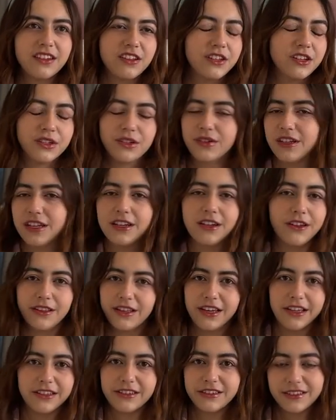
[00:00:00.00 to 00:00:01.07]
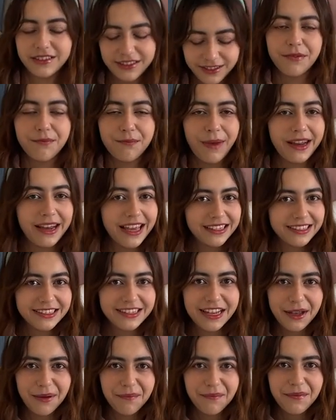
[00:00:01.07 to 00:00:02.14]
You don't need all the others. My next
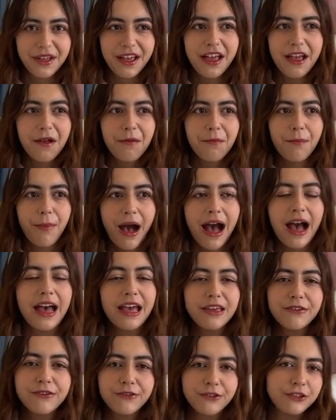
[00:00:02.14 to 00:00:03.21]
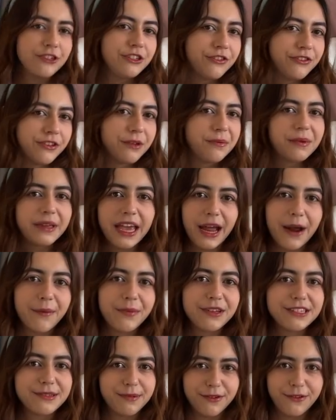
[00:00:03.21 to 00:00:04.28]
tip, buy Fujifilm
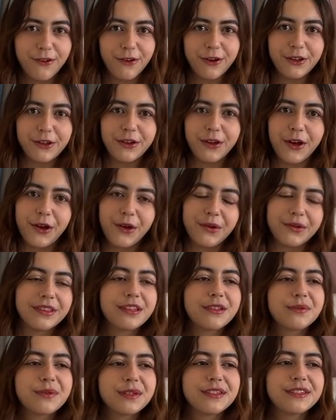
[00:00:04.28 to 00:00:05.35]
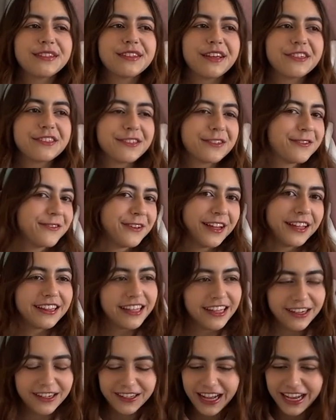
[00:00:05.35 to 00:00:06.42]
cameras before you go. This was such a fun
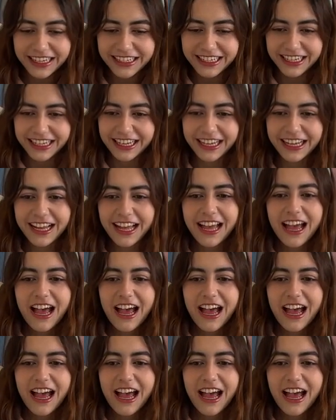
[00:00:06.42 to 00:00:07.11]
little idea.